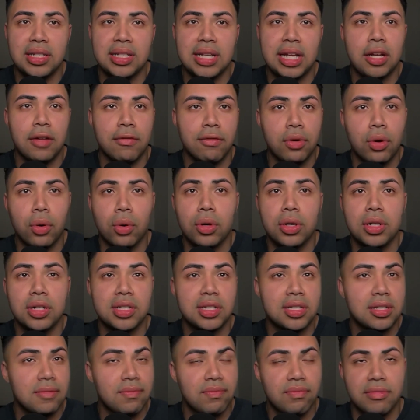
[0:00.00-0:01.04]
and of
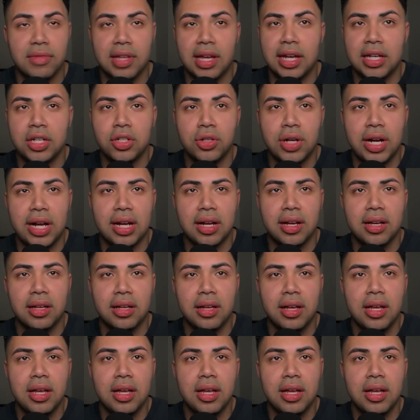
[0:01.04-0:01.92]
course, I drank,